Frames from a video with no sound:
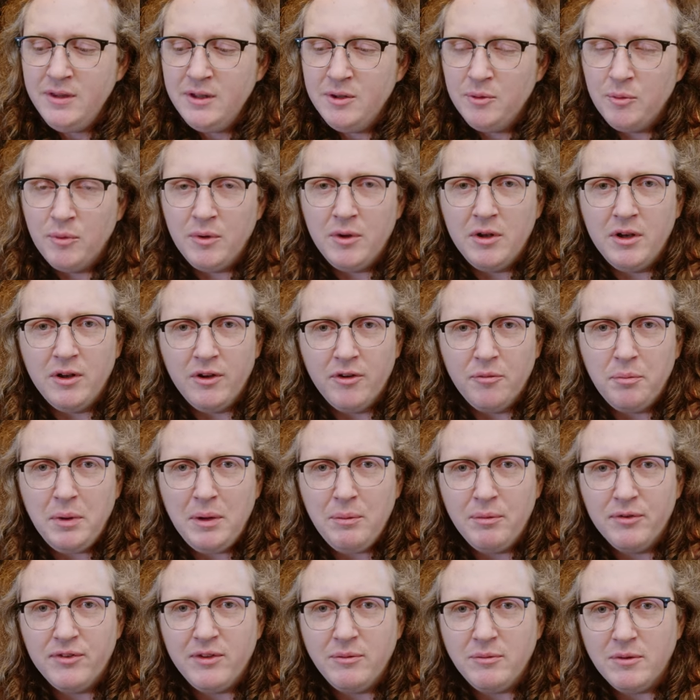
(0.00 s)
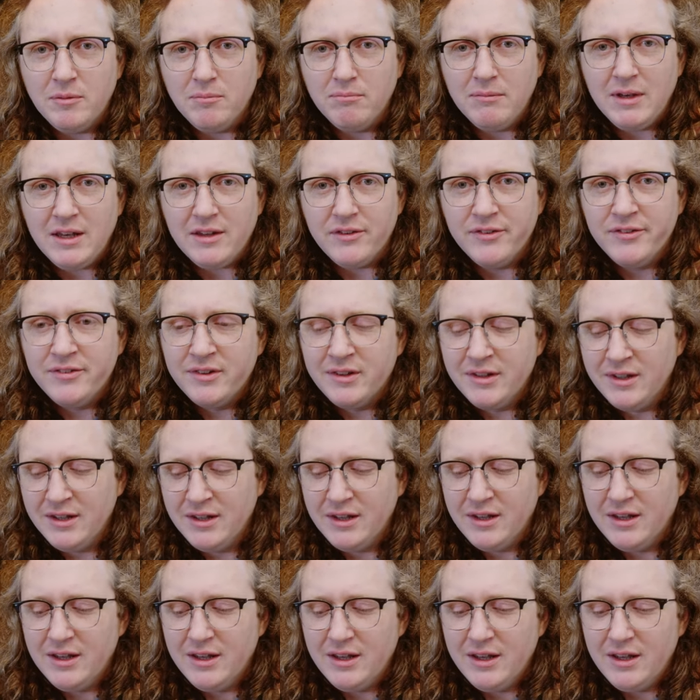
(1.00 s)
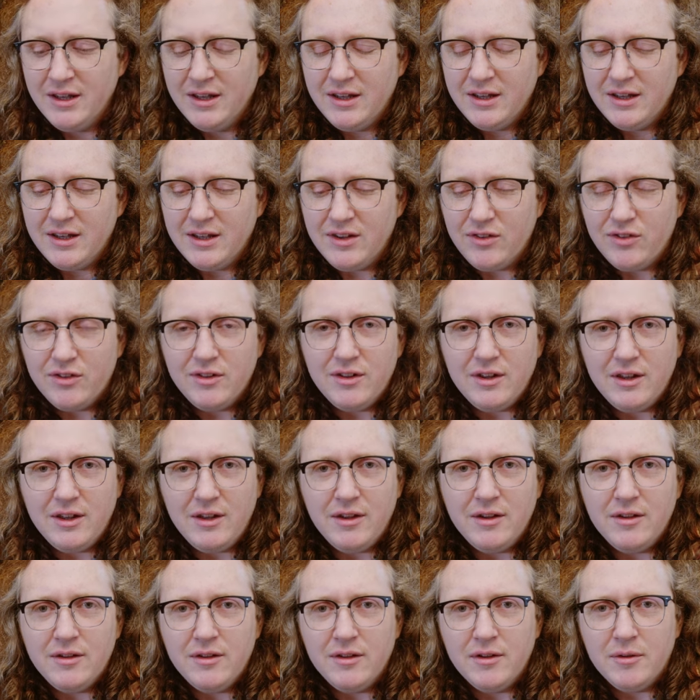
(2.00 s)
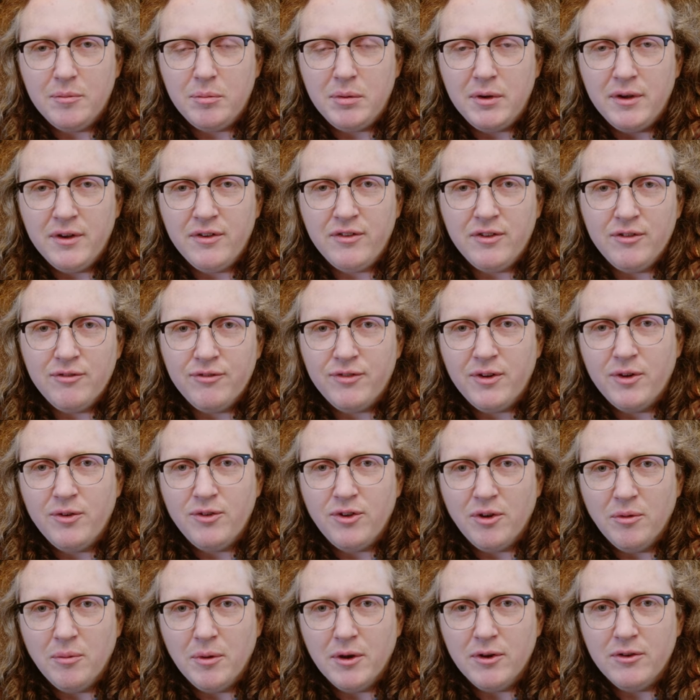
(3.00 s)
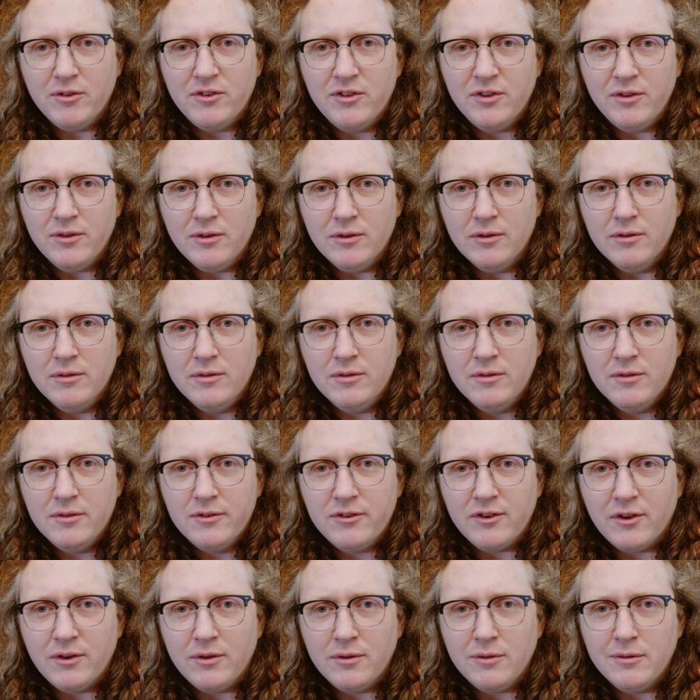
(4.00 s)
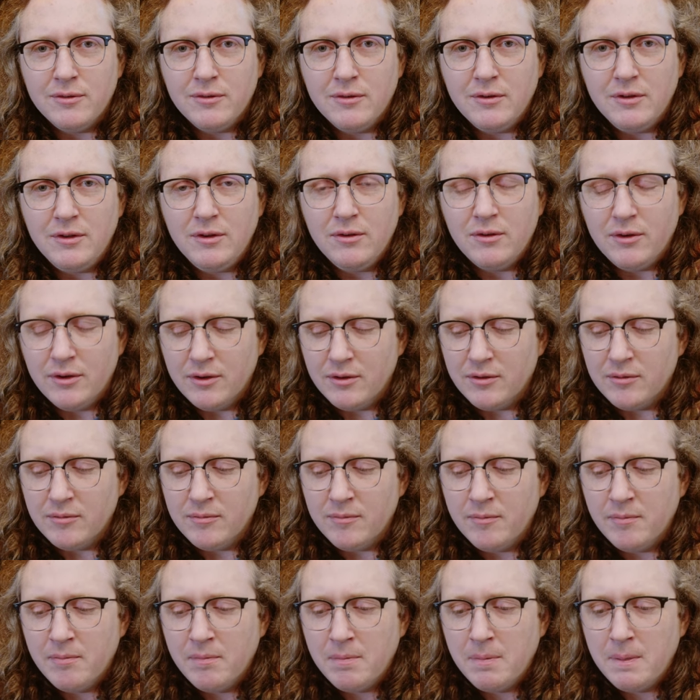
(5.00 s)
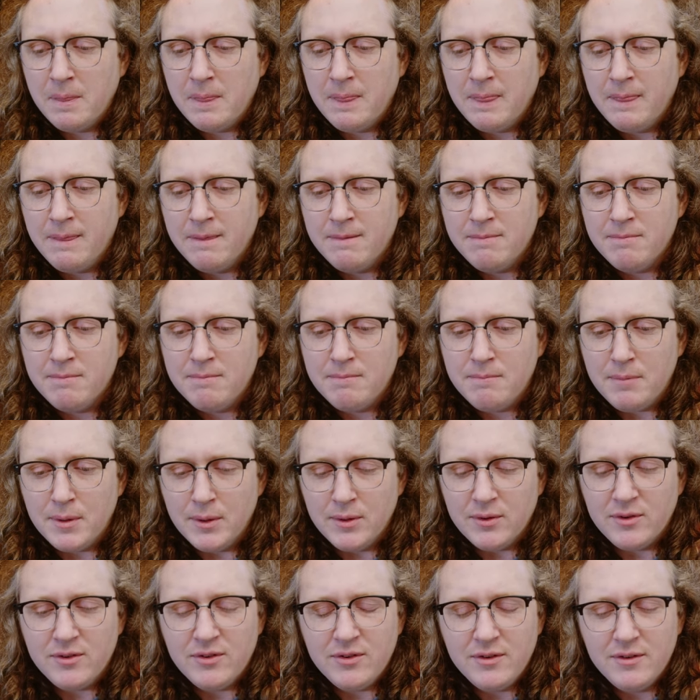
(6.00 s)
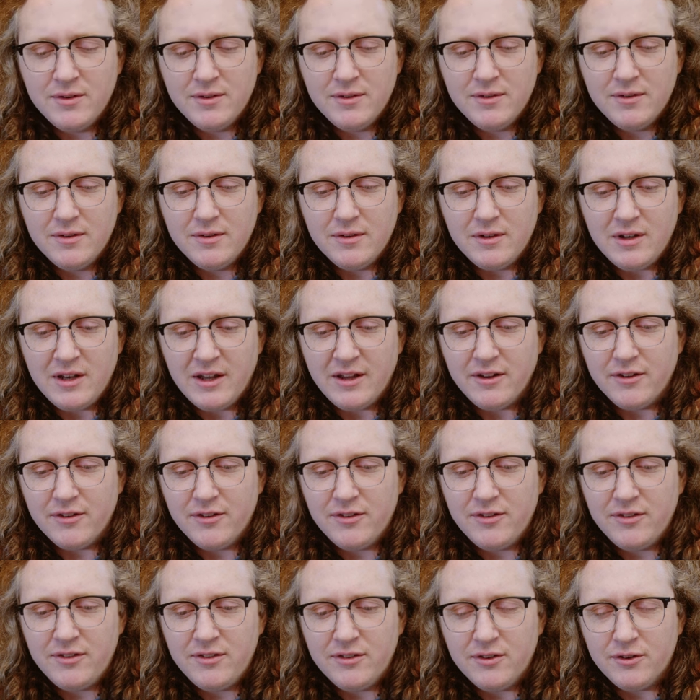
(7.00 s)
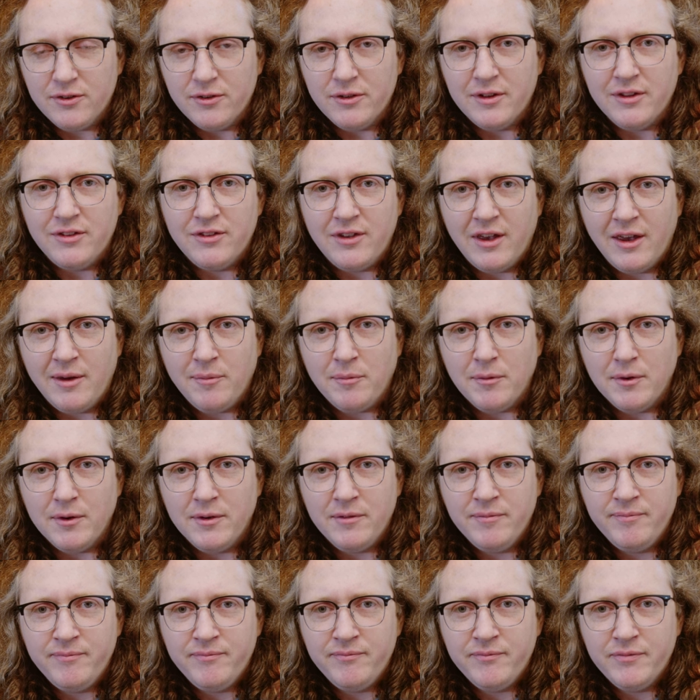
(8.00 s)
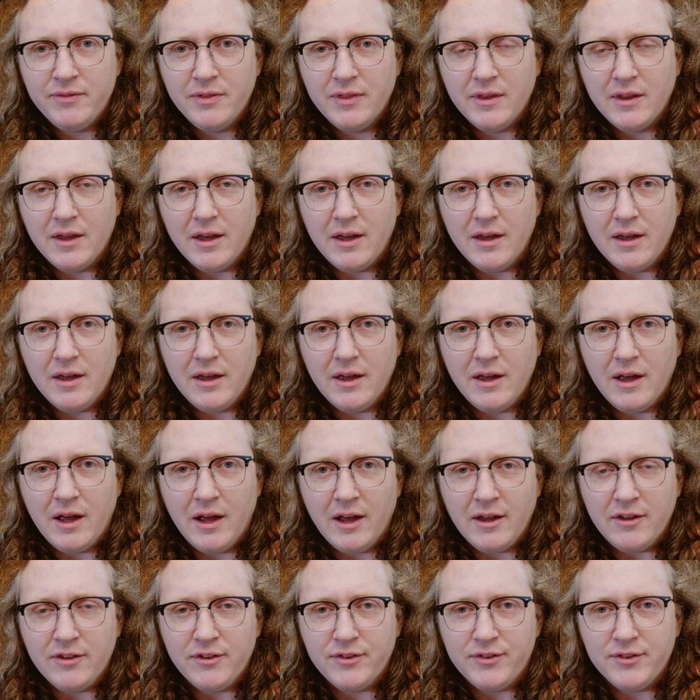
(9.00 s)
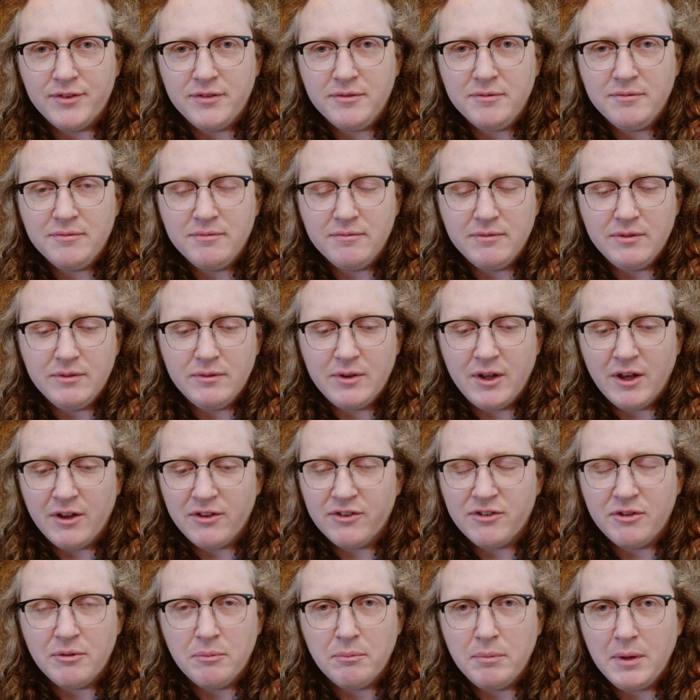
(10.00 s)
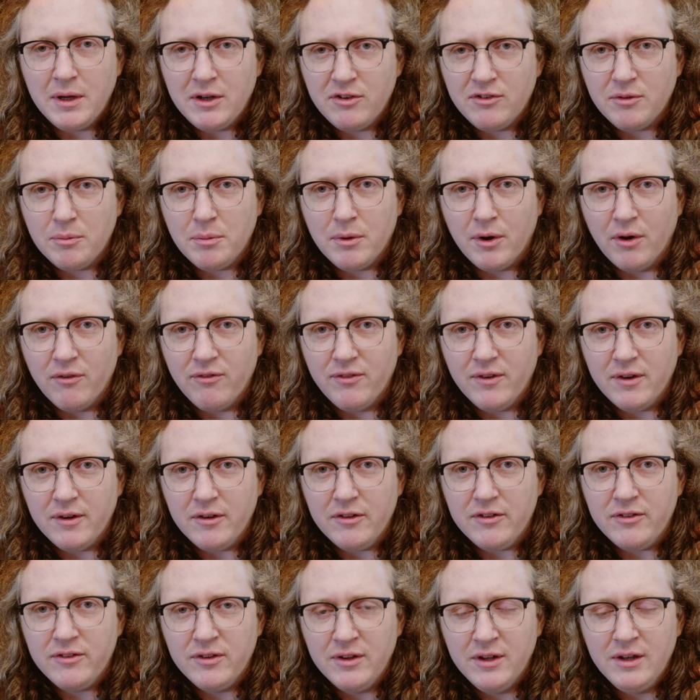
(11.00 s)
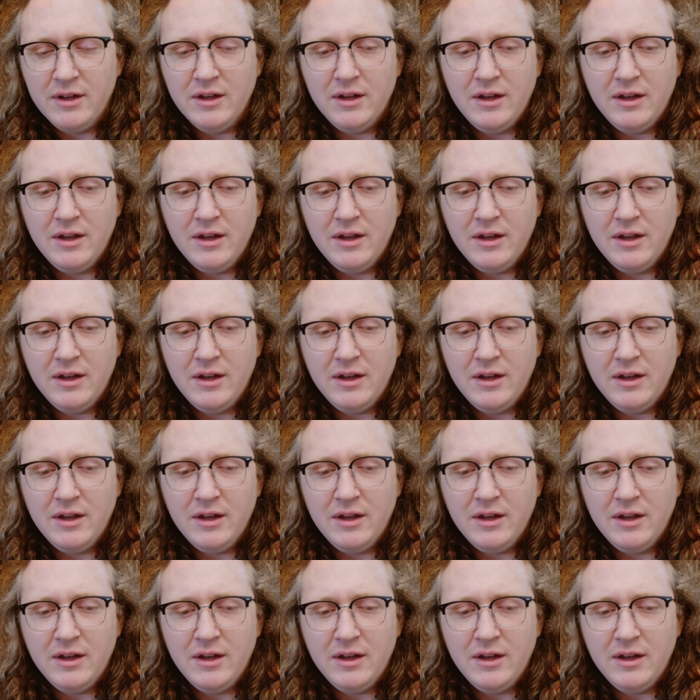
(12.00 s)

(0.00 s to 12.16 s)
What a lot of people seem to miss is that it applies in photo mode too. So you can put L U Ts on this camera as custom picture profiles,